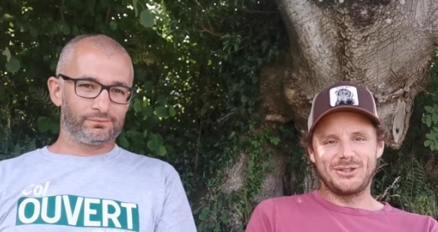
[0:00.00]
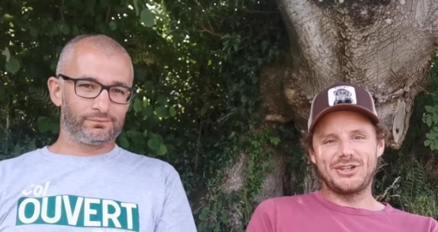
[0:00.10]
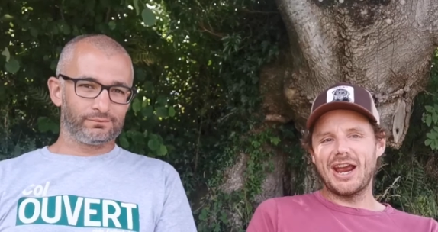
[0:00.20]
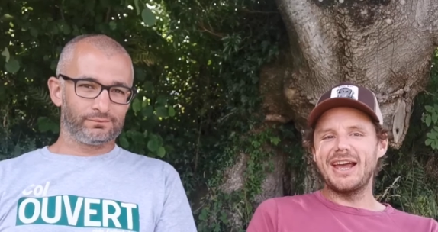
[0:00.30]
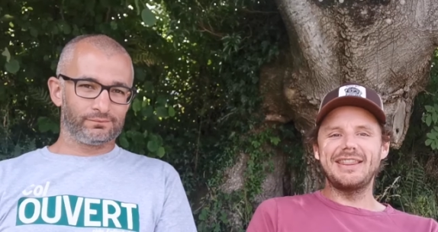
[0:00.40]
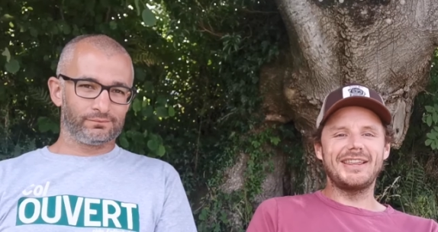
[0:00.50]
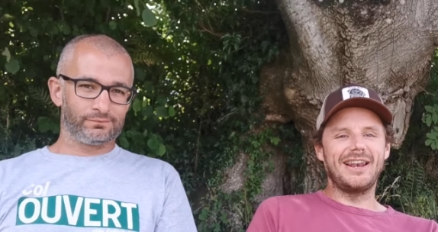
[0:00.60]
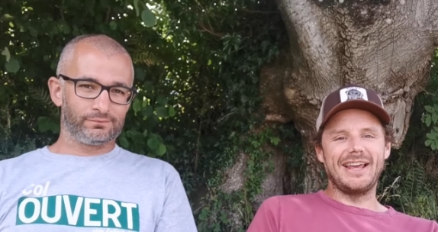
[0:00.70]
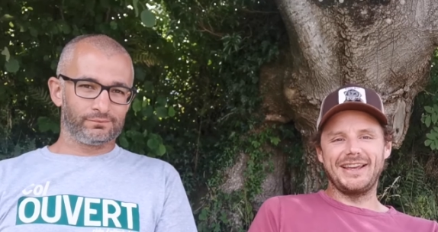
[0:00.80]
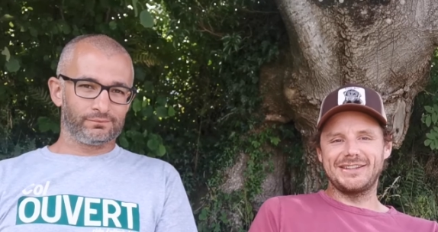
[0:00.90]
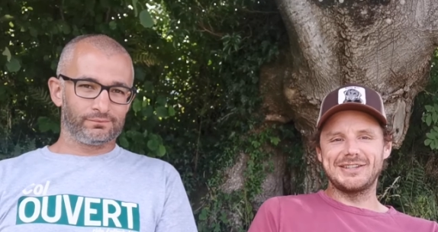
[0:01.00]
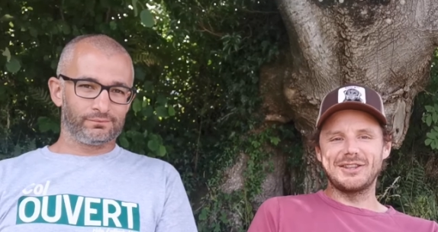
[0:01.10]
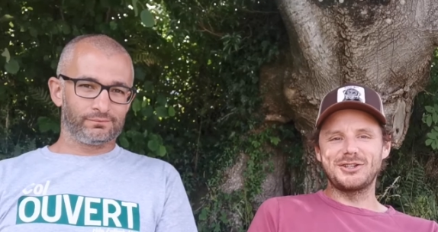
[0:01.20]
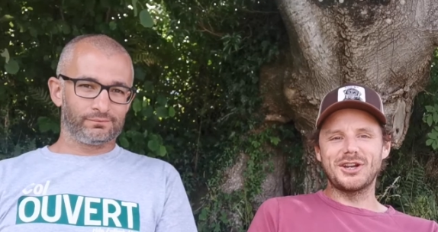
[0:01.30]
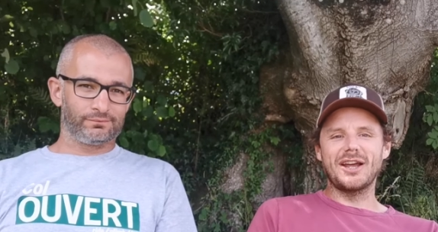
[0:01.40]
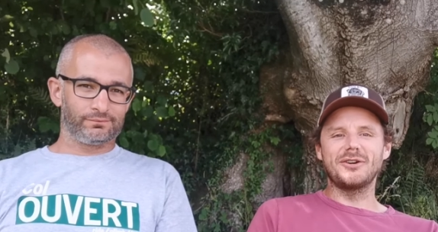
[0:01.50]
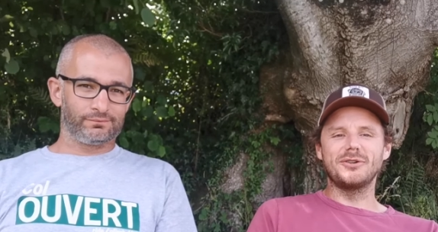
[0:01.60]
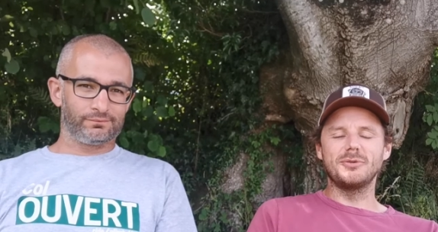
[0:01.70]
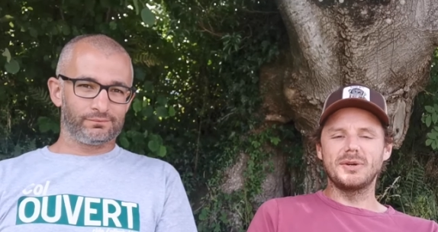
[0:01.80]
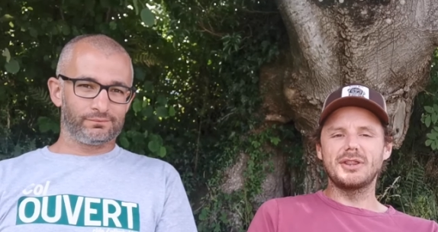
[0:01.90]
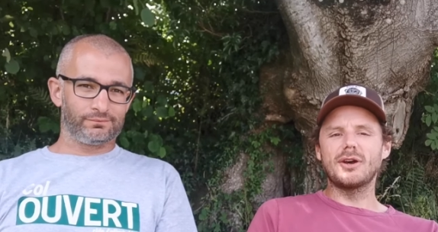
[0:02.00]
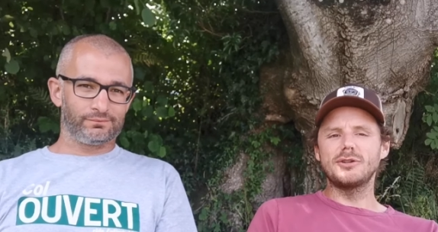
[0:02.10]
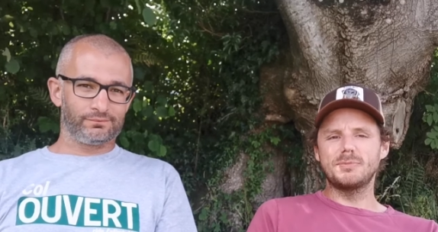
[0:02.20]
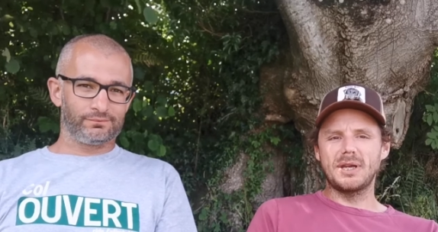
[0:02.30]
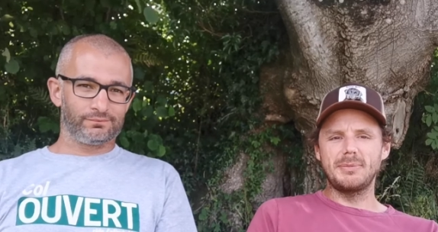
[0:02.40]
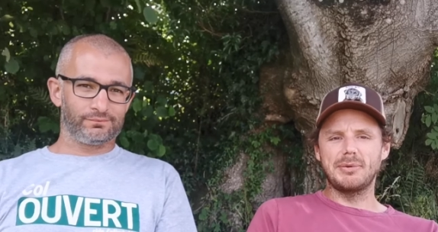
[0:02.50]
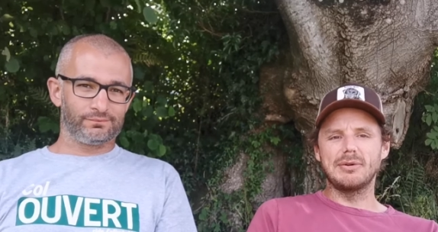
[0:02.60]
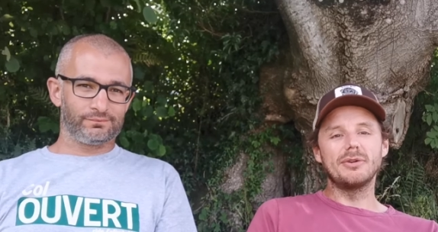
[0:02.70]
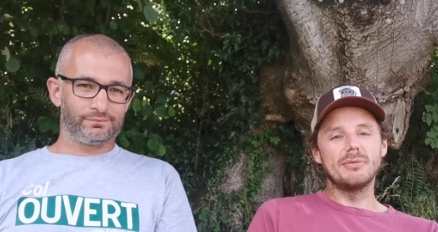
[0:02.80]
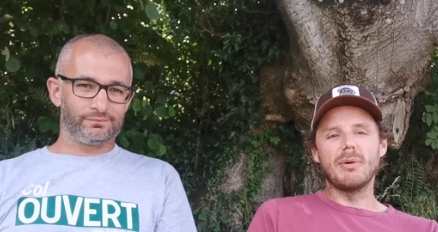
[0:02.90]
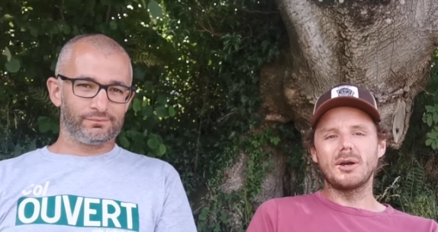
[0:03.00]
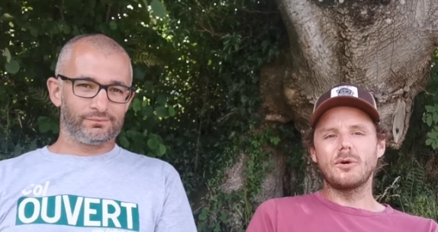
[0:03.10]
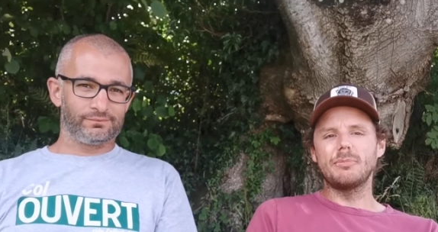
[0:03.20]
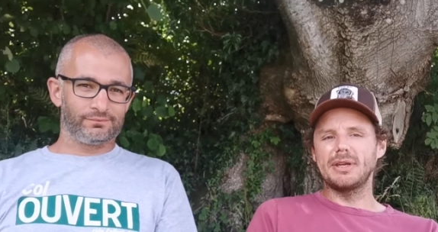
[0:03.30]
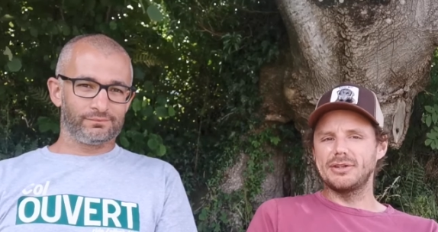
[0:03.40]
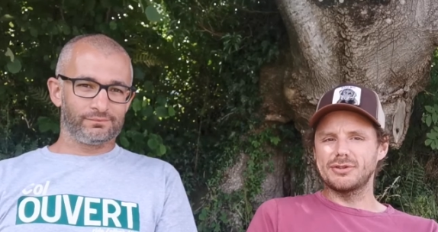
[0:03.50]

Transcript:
Speaker 1: Share the link to the channel with those people who might well be